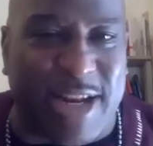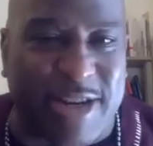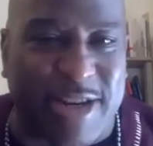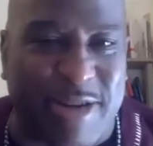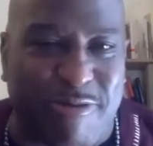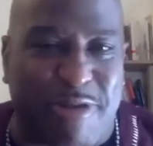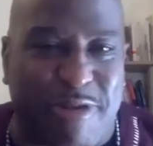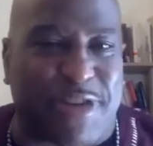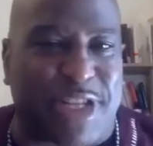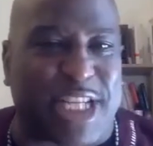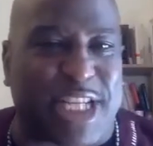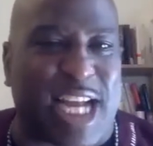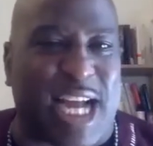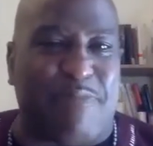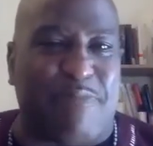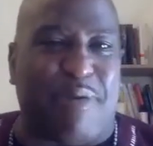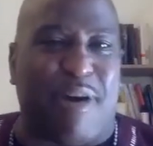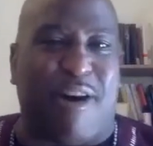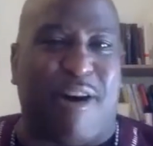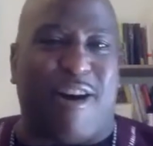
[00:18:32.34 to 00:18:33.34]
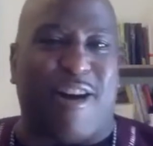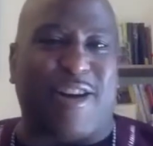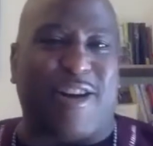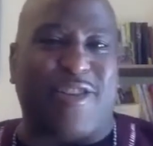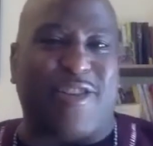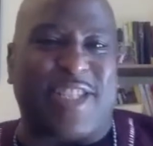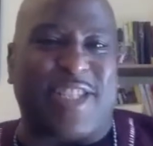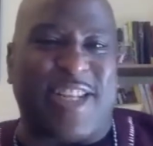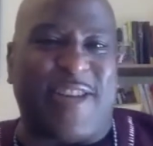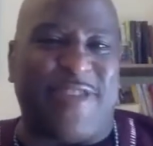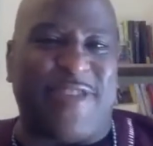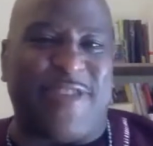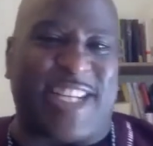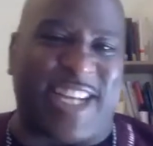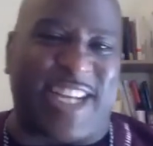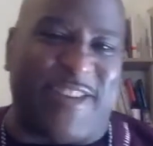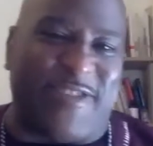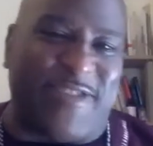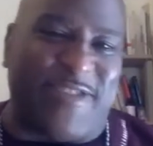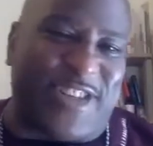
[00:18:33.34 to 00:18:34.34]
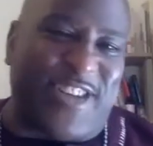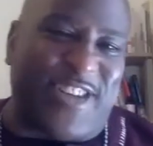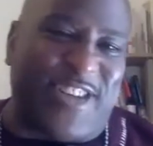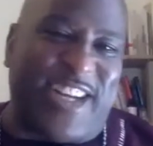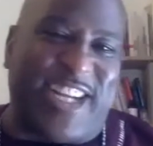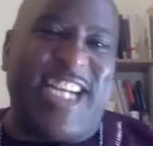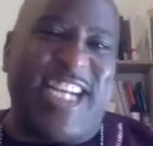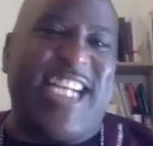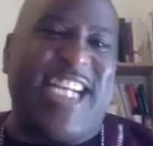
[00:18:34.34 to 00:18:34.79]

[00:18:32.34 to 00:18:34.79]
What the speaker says: in Riverside Park on 77th Street.